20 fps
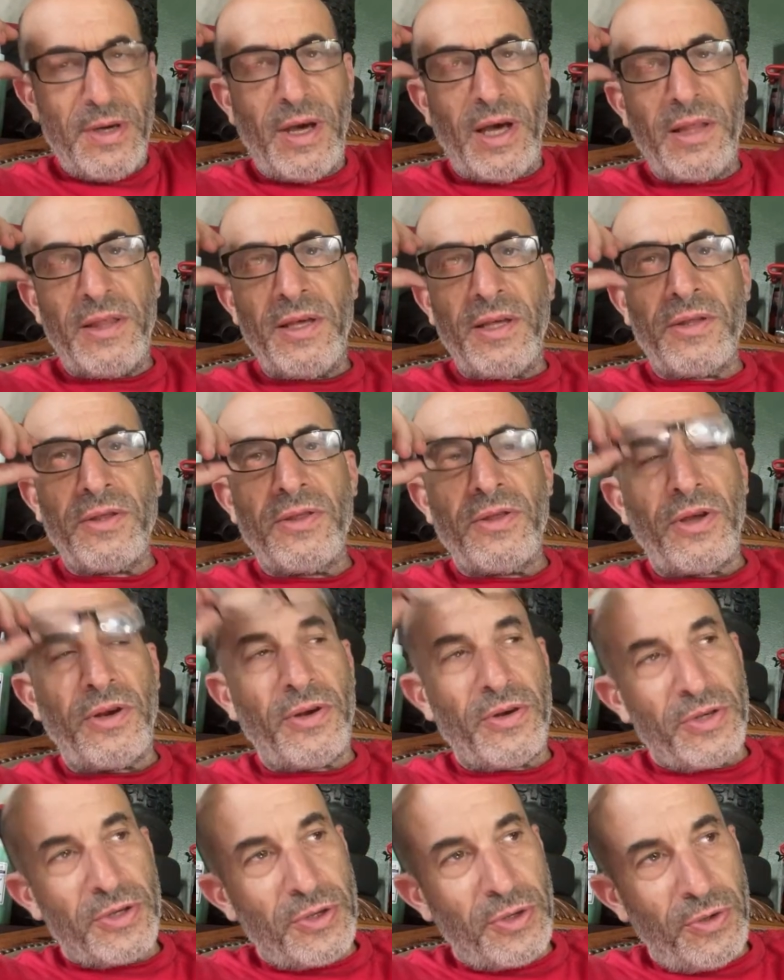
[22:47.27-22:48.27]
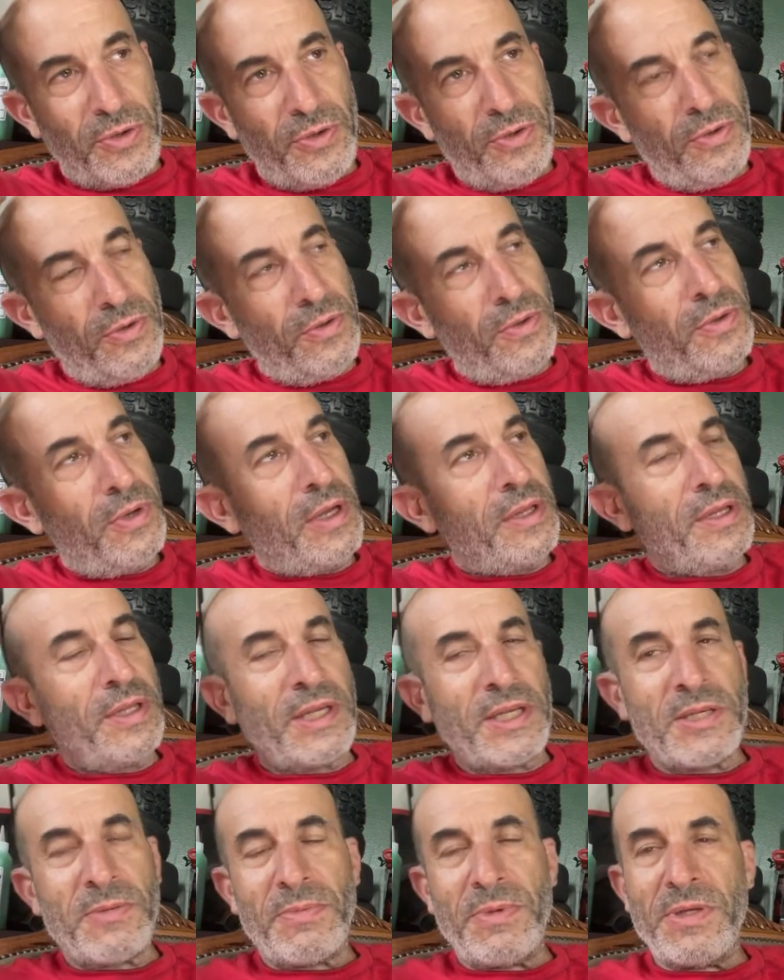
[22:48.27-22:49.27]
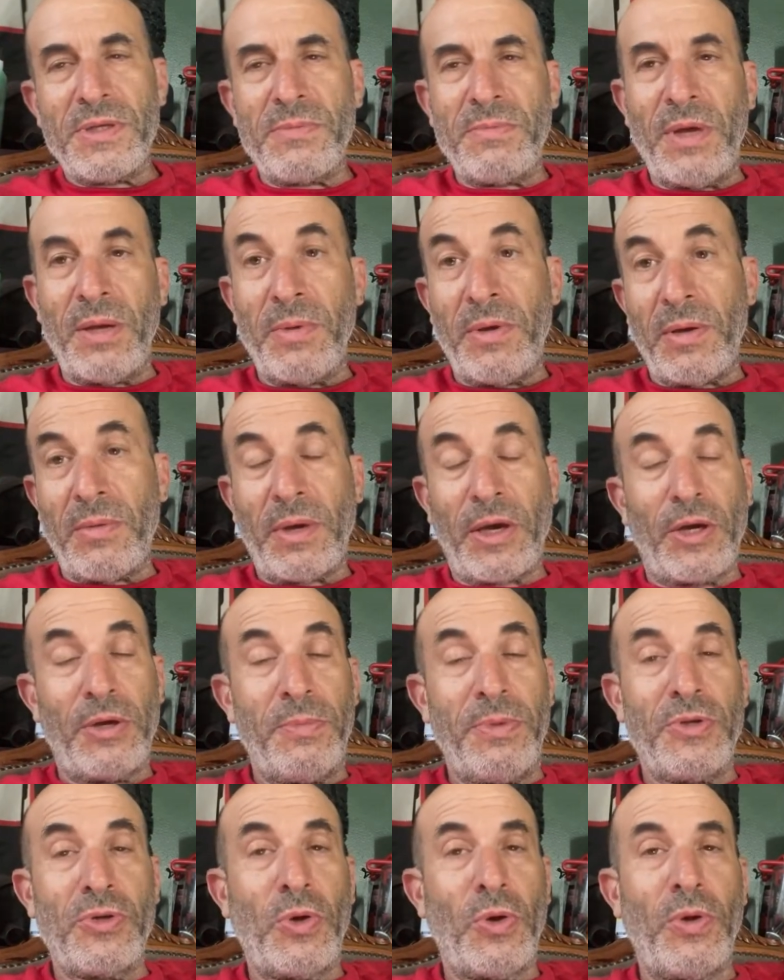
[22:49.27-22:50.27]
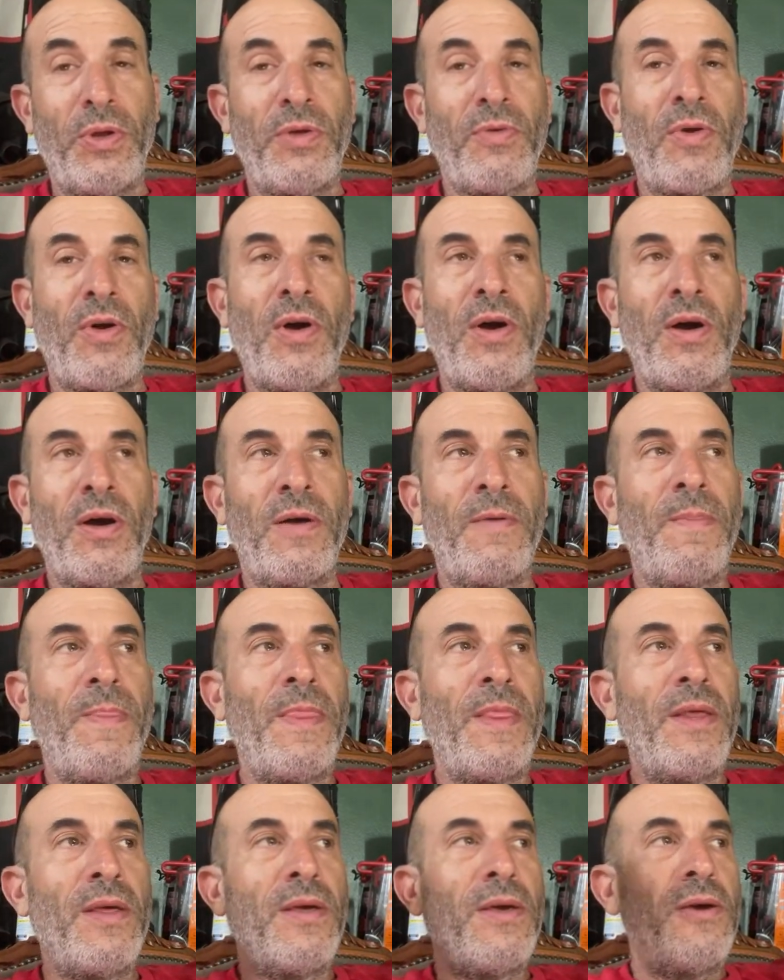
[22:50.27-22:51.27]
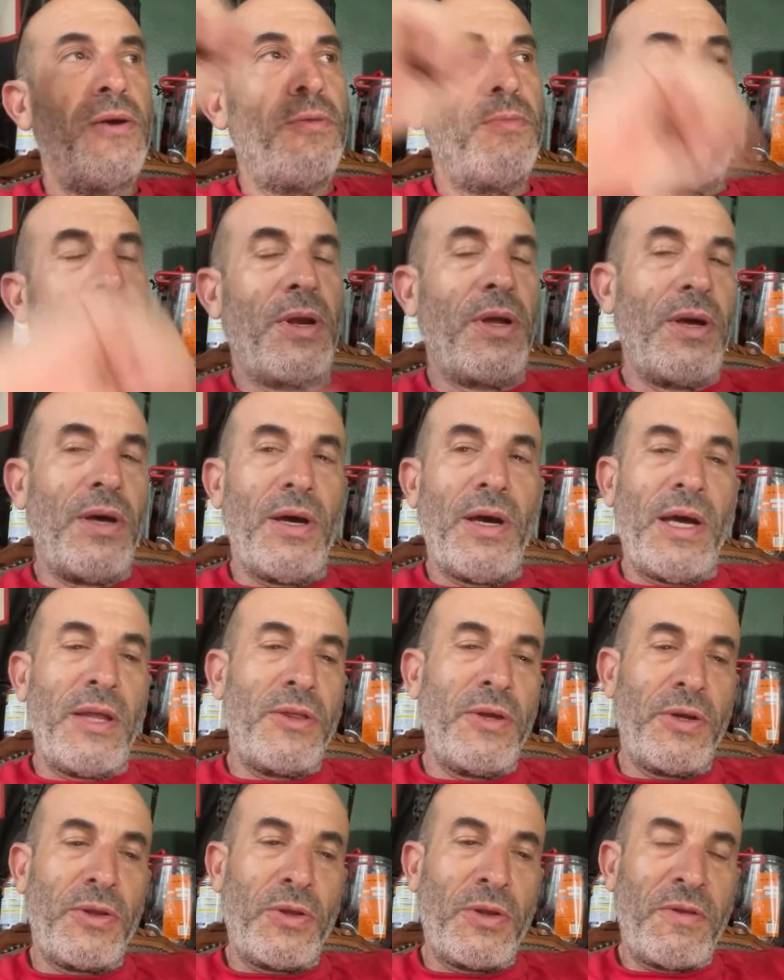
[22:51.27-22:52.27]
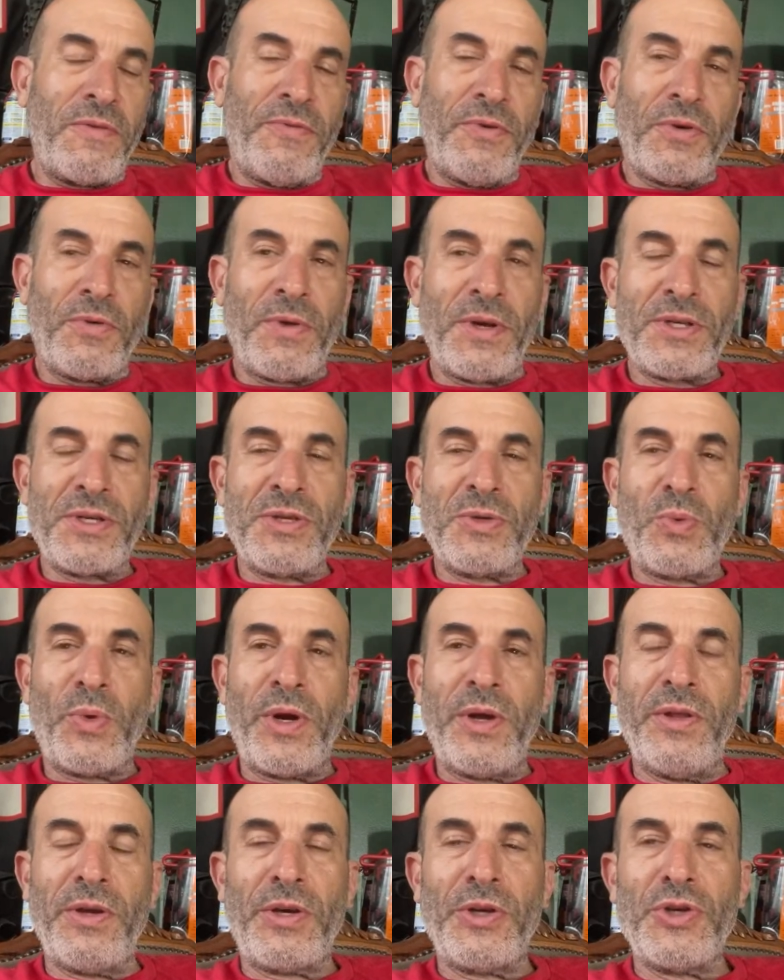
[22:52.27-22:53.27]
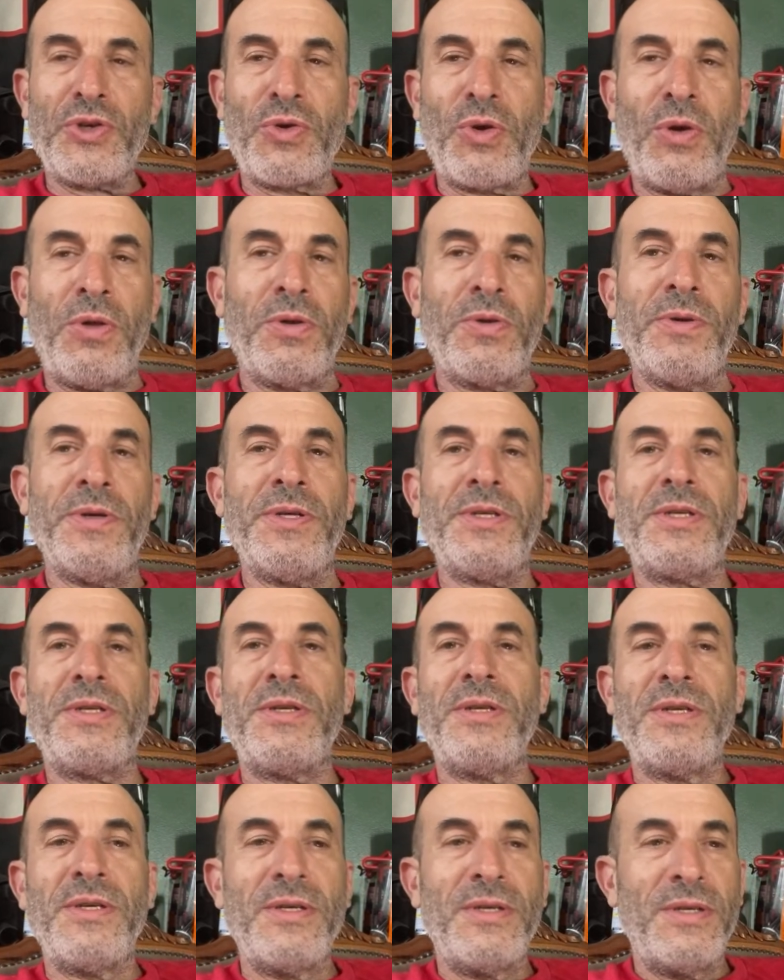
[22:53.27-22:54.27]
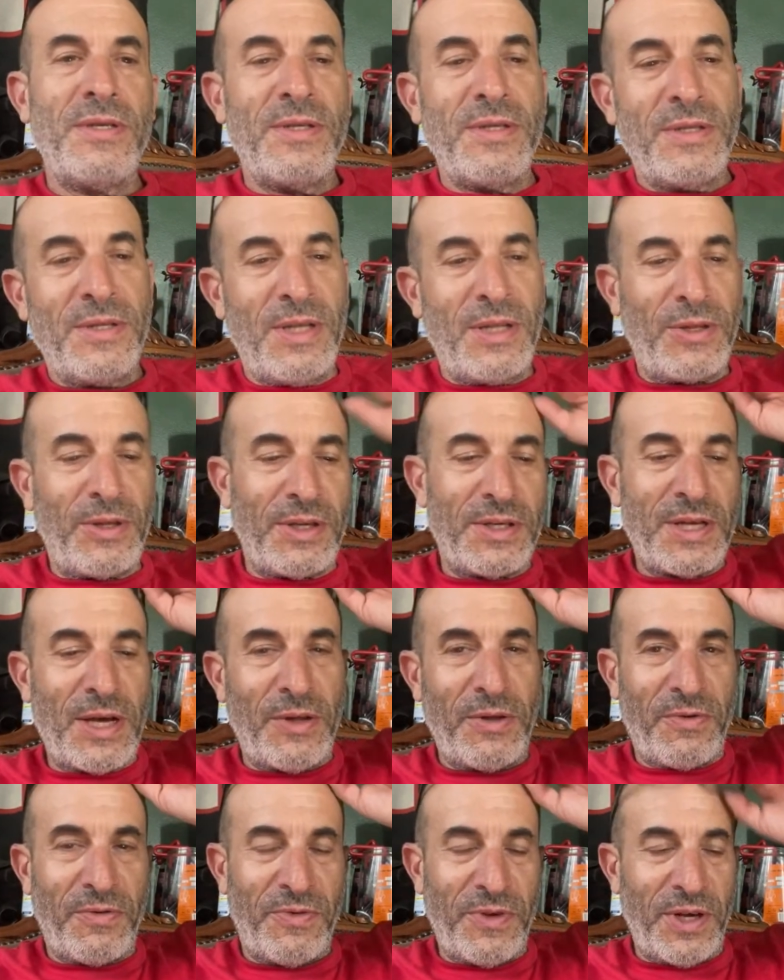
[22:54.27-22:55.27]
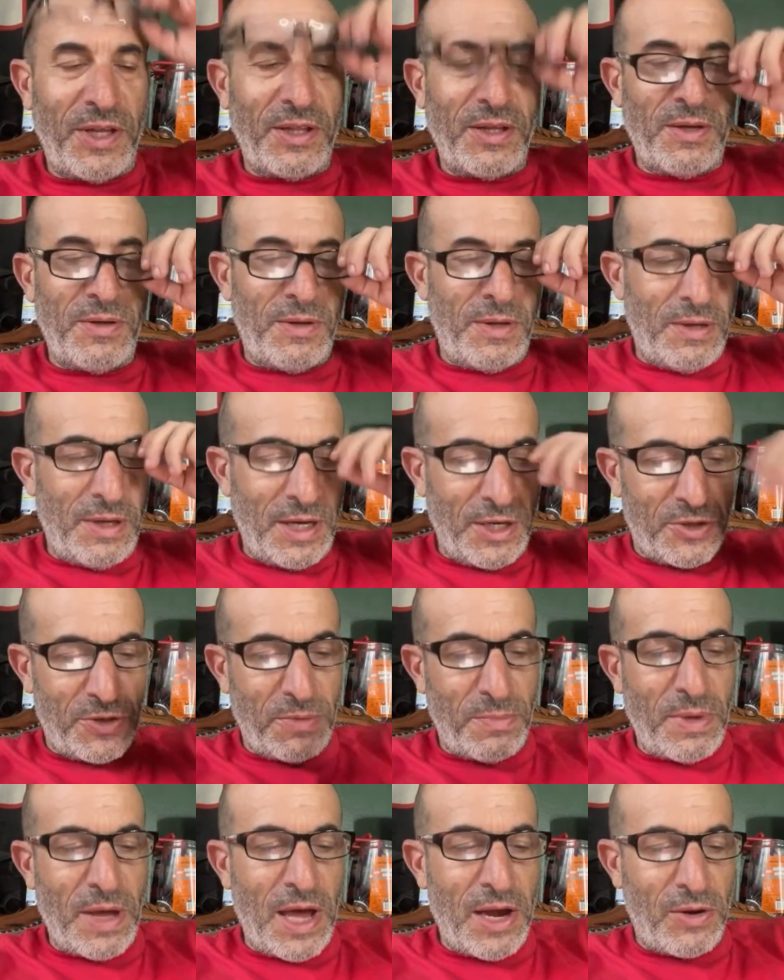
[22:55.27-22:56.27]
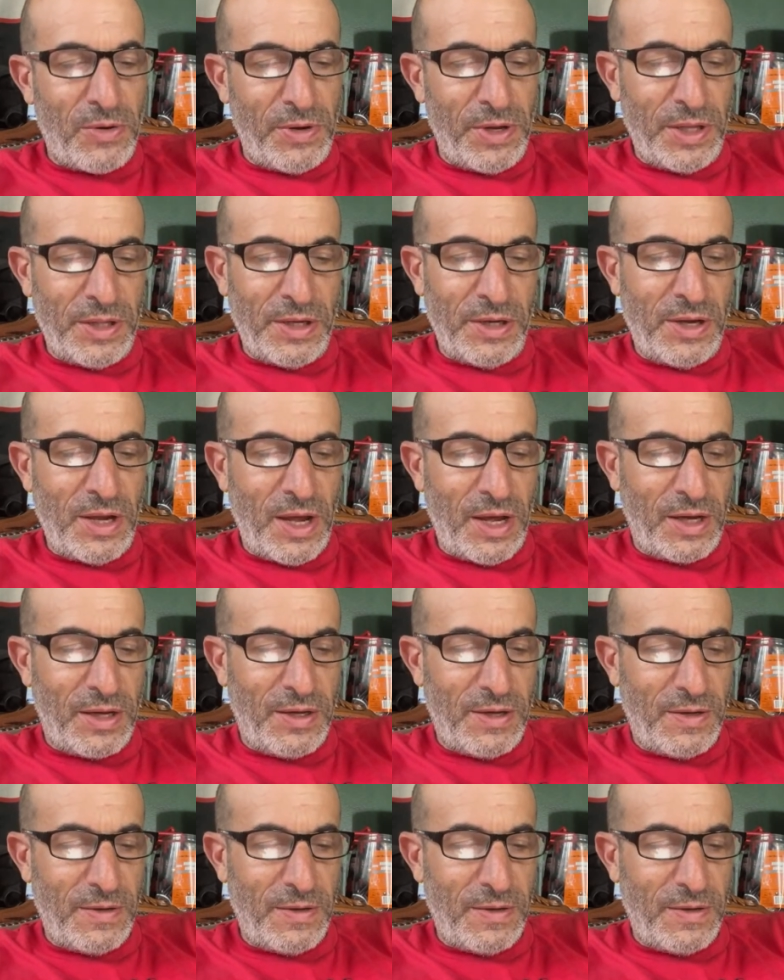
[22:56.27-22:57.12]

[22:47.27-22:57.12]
I think the Thunder 2, I think that's maybe I could be totally wrong. But I think that the footrest is where the controller is. That's how they're fitting the extra battery in the deck.